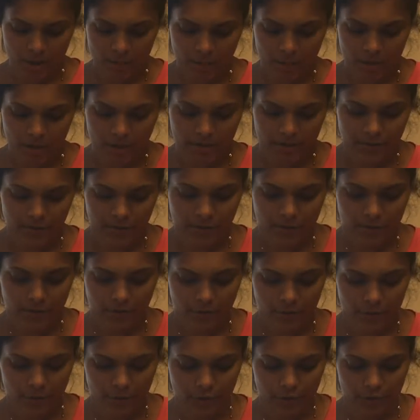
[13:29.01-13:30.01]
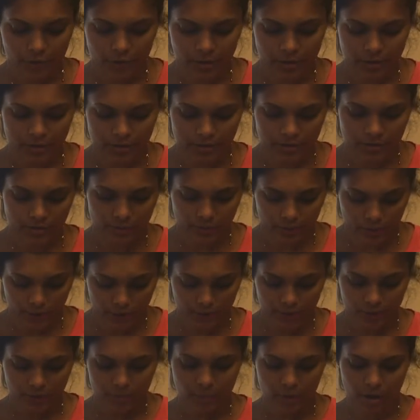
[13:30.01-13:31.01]
Monitoring fluid
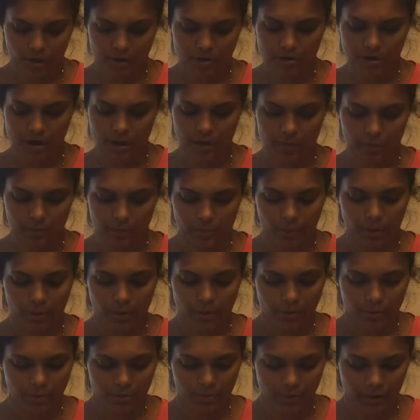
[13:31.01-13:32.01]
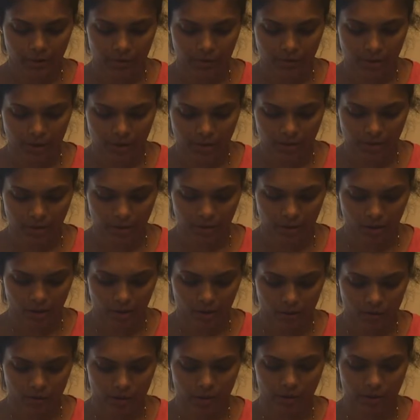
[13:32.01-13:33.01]
volume also important to prevent
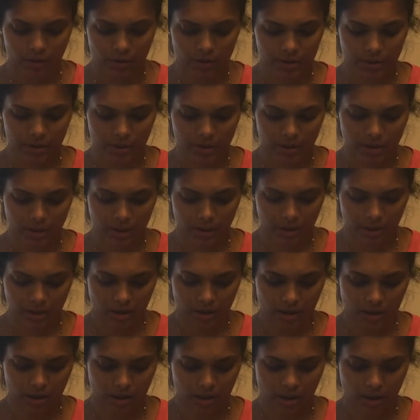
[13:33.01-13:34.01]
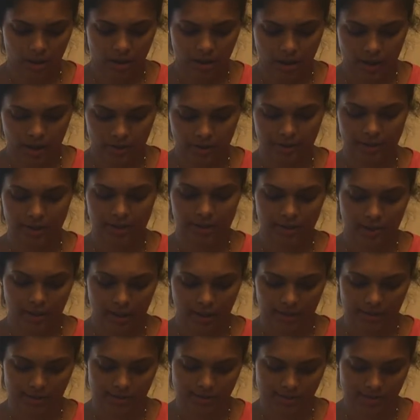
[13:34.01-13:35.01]
overloading heart and
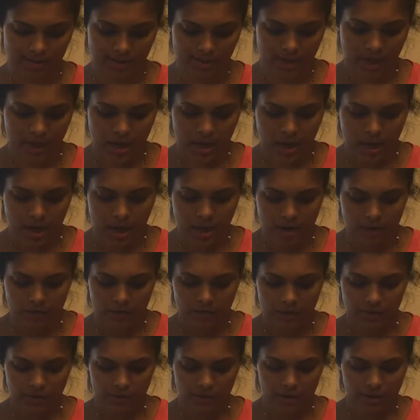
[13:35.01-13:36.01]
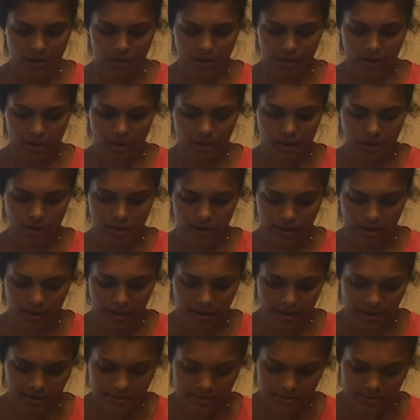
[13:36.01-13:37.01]
lungs. We will
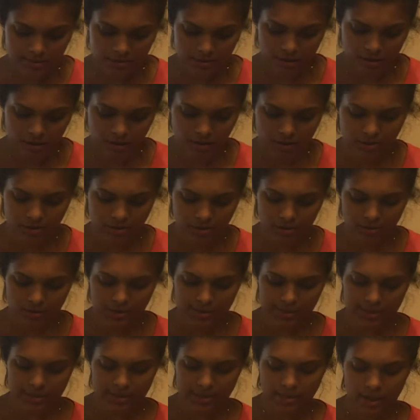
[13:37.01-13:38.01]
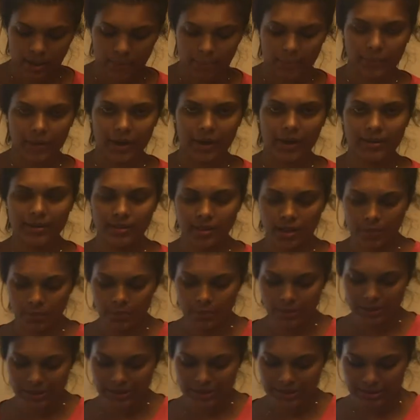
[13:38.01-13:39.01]
ask John to sit upright
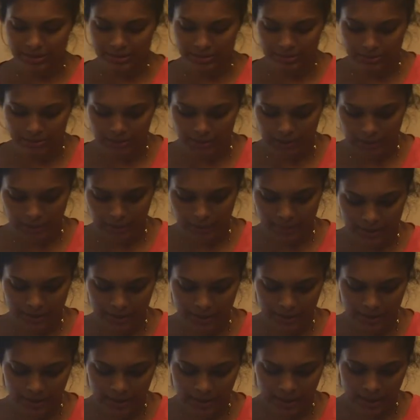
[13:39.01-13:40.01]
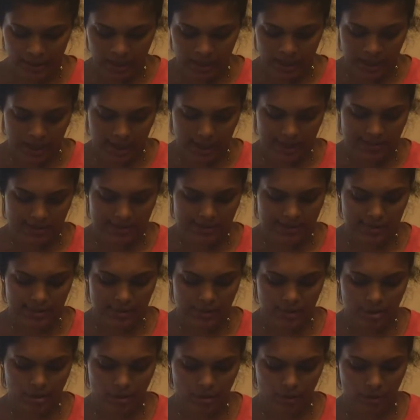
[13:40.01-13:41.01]
and breathe deeply as he
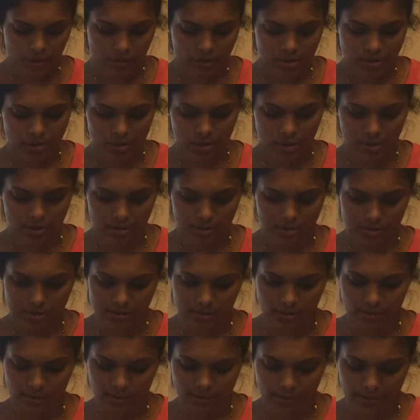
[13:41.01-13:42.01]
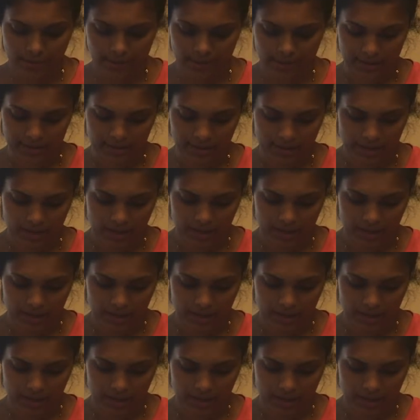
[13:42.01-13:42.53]
is showing shortness of breath.